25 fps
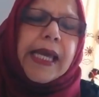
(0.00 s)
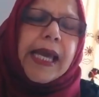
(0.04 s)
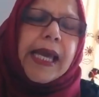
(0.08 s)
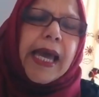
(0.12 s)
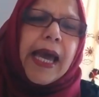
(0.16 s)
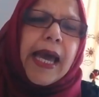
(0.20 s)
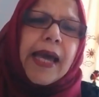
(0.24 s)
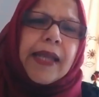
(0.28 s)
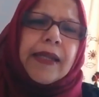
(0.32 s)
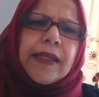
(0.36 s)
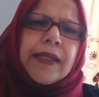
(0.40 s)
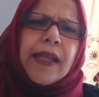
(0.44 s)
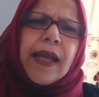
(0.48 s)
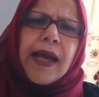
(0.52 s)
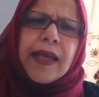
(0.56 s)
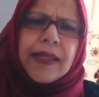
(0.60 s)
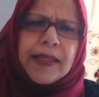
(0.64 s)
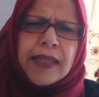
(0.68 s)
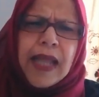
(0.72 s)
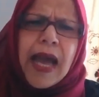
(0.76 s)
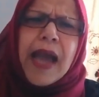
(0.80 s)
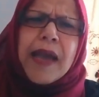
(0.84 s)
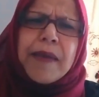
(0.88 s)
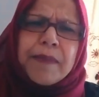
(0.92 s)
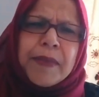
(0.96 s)
And I,
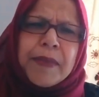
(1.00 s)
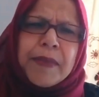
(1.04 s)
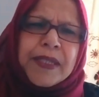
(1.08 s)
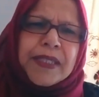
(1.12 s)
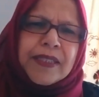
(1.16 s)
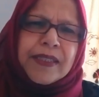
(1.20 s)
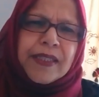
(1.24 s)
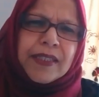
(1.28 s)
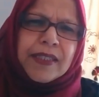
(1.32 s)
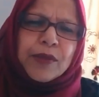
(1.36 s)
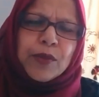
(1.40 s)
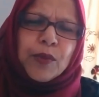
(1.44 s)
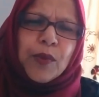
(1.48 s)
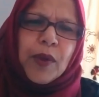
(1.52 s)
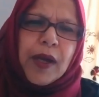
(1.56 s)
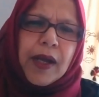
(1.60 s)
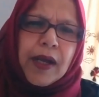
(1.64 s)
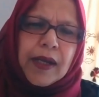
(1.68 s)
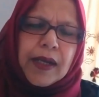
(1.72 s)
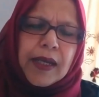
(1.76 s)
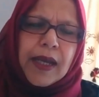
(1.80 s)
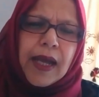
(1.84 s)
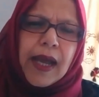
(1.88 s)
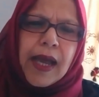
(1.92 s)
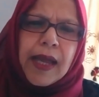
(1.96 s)
I miss this work.
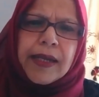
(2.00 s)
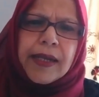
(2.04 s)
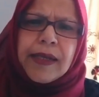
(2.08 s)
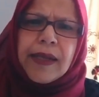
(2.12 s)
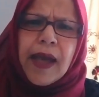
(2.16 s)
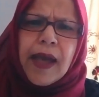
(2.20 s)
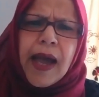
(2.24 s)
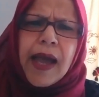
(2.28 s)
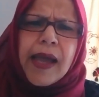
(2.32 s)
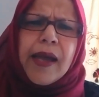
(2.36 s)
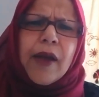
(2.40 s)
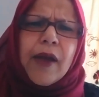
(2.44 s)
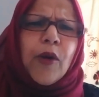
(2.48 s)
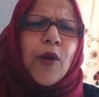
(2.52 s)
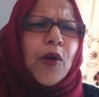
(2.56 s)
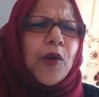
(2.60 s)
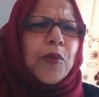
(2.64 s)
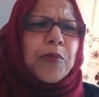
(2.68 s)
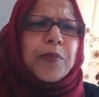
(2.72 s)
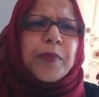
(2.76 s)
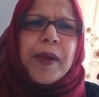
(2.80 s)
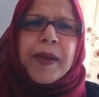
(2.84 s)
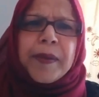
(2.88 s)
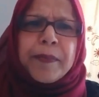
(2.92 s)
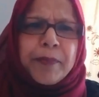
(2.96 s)
And I hope
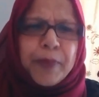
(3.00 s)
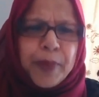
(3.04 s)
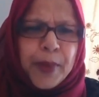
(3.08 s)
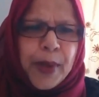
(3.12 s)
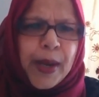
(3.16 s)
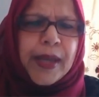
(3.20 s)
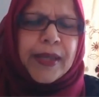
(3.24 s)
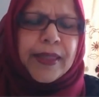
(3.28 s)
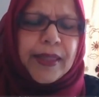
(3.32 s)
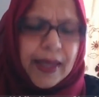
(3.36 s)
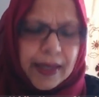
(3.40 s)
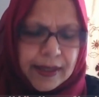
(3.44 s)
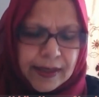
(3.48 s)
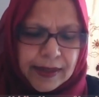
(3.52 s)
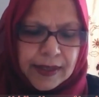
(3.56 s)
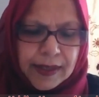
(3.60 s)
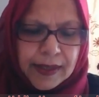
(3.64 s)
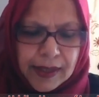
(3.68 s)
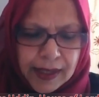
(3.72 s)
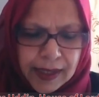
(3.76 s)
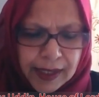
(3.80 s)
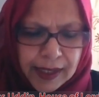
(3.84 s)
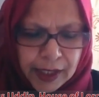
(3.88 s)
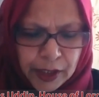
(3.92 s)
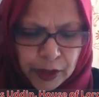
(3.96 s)
and pray that,
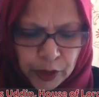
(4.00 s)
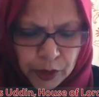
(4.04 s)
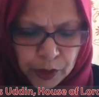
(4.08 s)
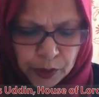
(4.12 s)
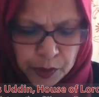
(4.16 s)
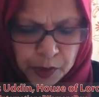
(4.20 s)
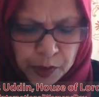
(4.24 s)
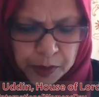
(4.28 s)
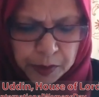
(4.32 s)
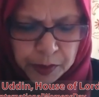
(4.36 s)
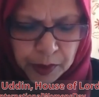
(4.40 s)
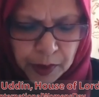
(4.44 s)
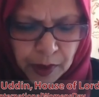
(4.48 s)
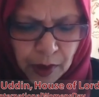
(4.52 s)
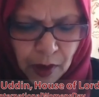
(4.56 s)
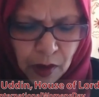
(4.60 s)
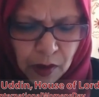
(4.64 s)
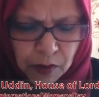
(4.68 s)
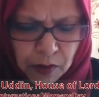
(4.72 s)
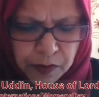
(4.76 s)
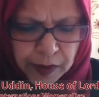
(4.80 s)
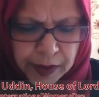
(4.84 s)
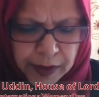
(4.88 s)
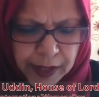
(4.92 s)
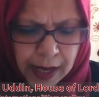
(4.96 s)
you know, we will
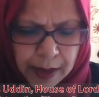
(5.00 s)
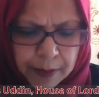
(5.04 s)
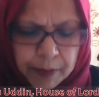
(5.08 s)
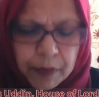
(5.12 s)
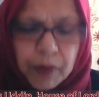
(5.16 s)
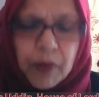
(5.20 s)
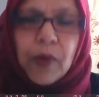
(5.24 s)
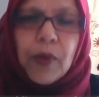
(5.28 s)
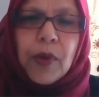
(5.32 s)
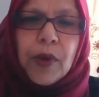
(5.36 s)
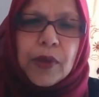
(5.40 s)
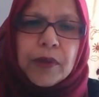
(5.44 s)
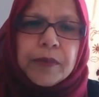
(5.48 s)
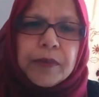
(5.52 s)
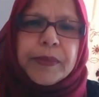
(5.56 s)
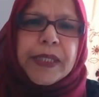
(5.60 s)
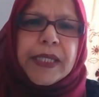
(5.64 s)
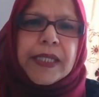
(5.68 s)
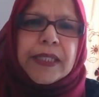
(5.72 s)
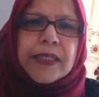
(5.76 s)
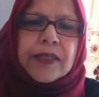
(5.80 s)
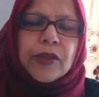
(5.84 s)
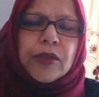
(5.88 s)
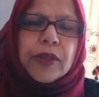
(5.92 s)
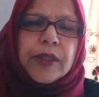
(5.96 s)
overcome all of
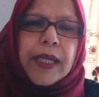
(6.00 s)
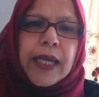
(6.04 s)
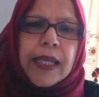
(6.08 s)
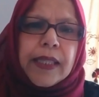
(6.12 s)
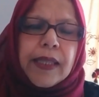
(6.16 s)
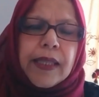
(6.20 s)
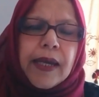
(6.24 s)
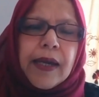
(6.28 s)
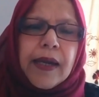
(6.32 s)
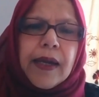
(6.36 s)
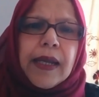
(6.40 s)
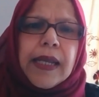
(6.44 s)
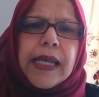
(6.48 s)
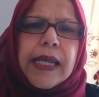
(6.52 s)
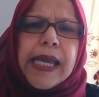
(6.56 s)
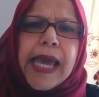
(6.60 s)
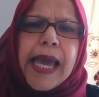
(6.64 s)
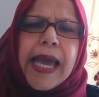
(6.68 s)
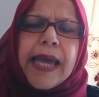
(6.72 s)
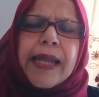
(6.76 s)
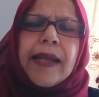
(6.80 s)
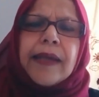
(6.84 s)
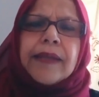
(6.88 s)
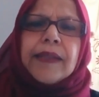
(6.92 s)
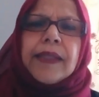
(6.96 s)
this together.
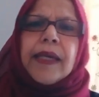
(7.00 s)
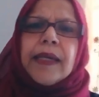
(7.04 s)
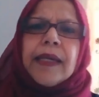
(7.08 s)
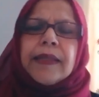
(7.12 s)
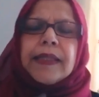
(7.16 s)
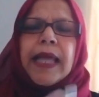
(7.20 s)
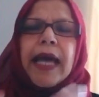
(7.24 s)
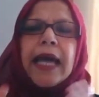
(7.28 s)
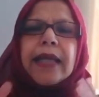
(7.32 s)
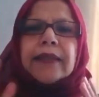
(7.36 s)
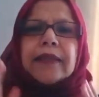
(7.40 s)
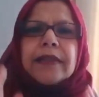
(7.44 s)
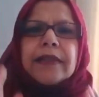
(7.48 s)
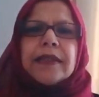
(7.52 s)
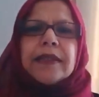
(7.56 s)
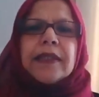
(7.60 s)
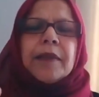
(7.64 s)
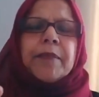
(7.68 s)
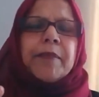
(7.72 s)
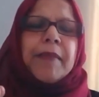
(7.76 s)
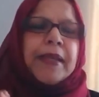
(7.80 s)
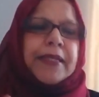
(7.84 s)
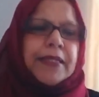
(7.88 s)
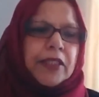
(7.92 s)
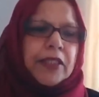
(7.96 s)
And I think that's the
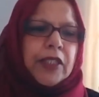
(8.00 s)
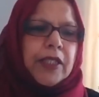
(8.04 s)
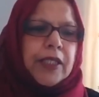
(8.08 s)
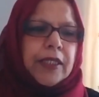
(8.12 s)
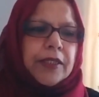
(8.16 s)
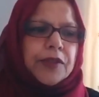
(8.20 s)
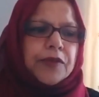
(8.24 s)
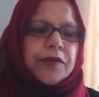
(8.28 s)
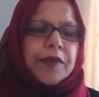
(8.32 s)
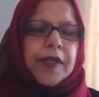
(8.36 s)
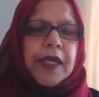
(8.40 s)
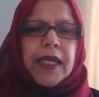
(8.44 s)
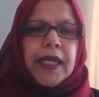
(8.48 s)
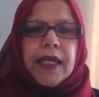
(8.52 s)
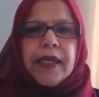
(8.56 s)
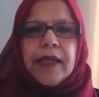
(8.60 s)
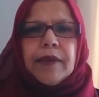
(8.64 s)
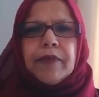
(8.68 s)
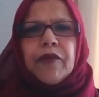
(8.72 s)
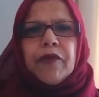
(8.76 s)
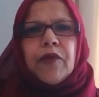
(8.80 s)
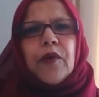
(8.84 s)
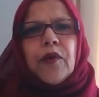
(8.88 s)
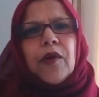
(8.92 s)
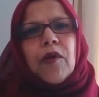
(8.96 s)
message really
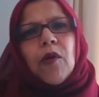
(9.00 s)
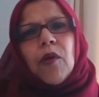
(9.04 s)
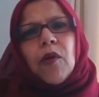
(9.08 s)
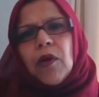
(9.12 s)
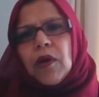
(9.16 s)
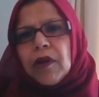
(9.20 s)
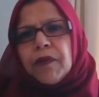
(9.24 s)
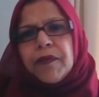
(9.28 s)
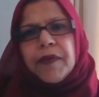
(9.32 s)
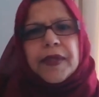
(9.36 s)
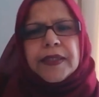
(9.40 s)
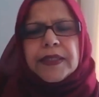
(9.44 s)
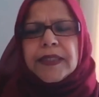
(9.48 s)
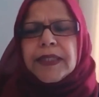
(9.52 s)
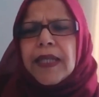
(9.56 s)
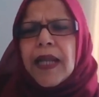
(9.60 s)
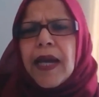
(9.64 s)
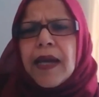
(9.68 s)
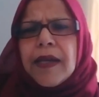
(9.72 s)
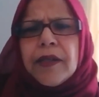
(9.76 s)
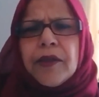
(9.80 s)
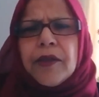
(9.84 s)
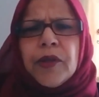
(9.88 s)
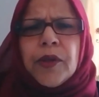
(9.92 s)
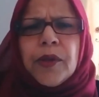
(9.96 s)
for all of us. And
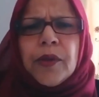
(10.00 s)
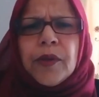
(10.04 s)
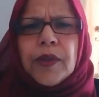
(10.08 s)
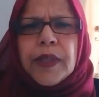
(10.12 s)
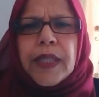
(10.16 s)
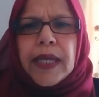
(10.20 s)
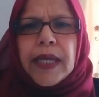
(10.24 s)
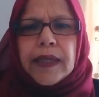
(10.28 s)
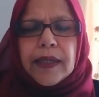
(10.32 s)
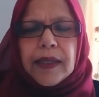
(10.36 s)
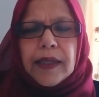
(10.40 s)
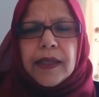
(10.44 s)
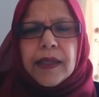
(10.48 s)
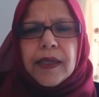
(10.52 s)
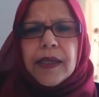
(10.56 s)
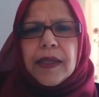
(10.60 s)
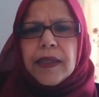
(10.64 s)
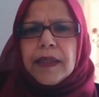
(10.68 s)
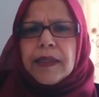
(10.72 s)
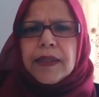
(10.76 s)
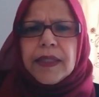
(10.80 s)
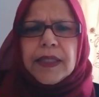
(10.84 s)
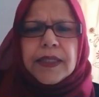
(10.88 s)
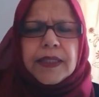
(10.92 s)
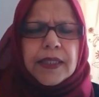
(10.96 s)
I know that
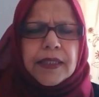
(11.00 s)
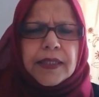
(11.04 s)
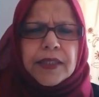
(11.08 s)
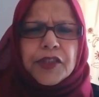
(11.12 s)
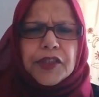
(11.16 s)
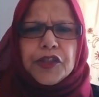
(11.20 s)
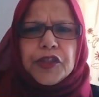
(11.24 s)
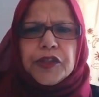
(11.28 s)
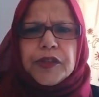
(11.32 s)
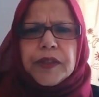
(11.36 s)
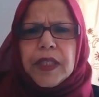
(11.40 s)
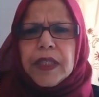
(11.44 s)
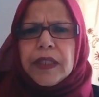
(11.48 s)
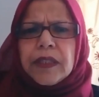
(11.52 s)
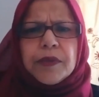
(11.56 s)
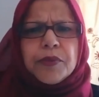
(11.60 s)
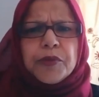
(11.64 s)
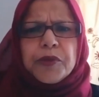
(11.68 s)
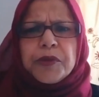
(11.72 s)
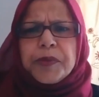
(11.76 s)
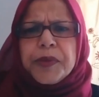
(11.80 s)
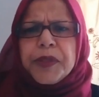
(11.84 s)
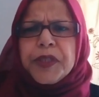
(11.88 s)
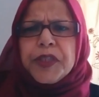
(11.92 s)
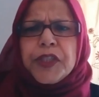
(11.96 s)
this is this
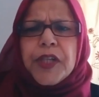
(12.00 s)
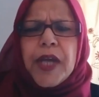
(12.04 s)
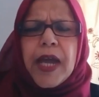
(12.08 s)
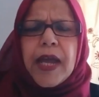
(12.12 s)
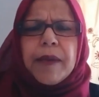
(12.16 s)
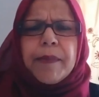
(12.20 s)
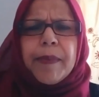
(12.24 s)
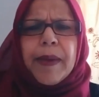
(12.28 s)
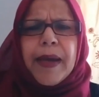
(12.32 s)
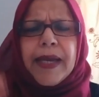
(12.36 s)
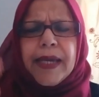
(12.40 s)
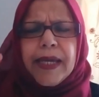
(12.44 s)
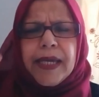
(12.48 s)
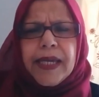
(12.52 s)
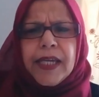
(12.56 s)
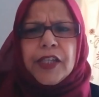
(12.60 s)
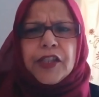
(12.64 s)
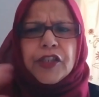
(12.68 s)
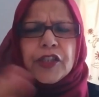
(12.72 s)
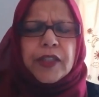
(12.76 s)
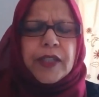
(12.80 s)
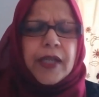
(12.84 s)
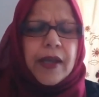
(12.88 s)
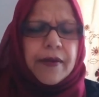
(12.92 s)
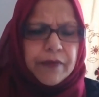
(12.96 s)
would be shared by each
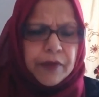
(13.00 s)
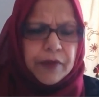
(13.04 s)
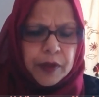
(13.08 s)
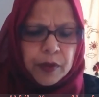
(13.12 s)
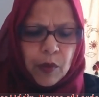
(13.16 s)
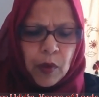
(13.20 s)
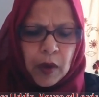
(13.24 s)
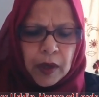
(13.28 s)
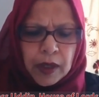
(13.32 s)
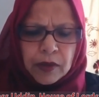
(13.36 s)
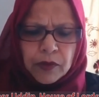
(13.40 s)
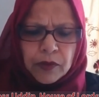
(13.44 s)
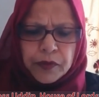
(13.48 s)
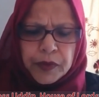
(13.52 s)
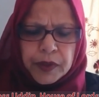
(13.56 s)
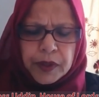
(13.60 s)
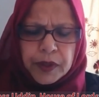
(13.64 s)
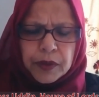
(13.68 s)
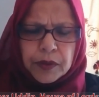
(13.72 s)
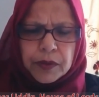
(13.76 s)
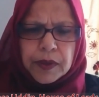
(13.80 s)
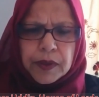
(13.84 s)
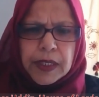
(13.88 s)
and every one of you